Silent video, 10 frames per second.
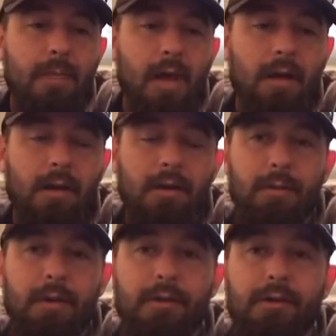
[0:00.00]
it'll
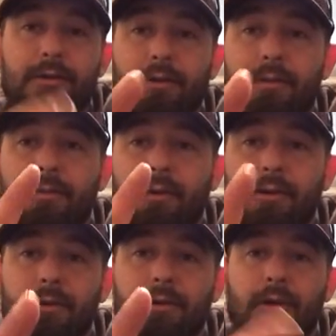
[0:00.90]
be on YouTube,
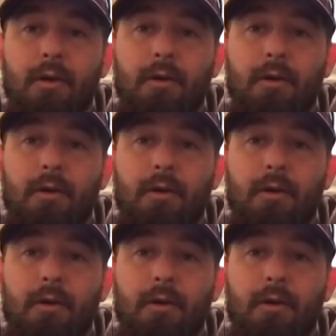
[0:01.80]
so you can